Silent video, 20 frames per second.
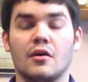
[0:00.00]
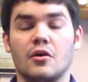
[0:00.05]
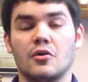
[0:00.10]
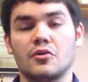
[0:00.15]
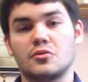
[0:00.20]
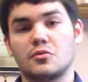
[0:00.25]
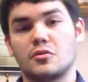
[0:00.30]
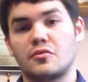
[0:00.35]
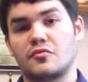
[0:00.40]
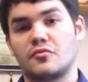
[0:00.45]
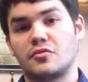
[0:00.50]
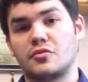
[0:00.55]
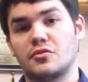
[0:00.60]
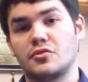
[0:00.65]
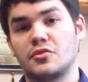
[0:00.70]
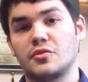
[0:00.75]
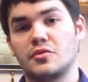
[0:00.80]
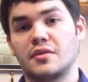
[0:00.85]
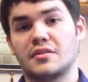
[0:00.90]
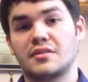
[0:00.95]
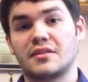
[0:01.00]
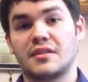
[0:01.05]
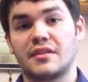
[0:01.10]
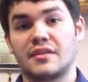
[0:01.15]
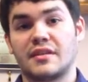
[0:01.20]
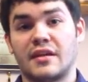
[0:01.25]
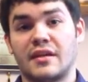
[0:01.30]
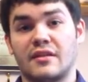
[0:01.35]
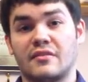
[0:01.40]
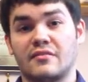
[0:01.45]
also referred to as a
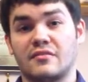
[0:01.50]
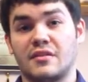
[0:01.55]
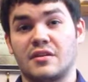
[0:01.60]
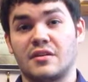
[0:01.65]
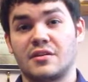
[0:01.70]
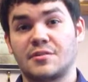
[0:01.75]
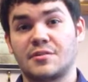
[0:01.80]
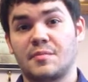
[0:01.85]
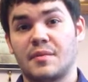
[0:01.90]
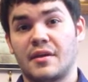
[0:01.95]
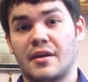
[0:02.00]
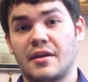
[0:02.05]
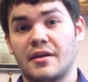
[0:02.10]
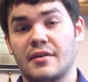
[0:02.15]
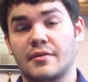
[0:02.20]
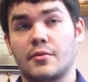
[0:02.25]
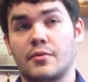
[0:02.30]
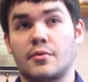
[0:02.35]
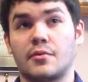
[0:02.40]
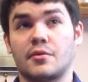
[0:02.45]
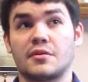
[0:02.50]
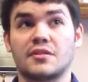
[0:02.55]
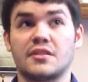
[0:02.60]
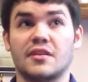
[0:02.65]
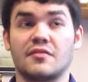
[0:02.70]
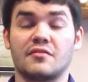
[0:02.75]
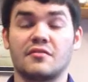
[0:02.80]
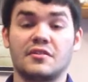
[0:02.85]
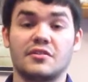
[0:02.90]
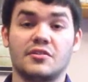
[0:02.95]
get out of Dodge bag or a
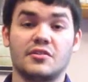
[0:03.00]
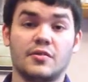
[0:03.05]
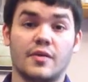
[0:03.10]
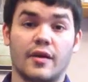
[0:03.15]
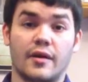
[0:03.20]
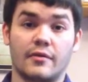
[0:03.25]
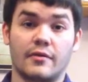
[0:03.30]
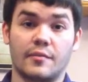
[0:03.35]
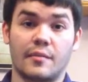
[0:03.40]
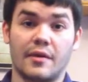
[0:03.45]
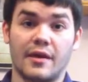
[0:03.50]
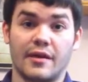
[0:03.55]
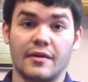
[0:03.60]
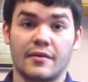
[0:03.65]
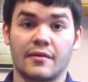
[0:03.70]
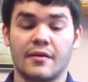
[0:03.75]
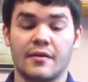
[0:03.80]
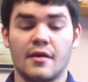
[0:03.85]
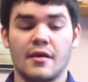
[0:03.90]
72-hour bag.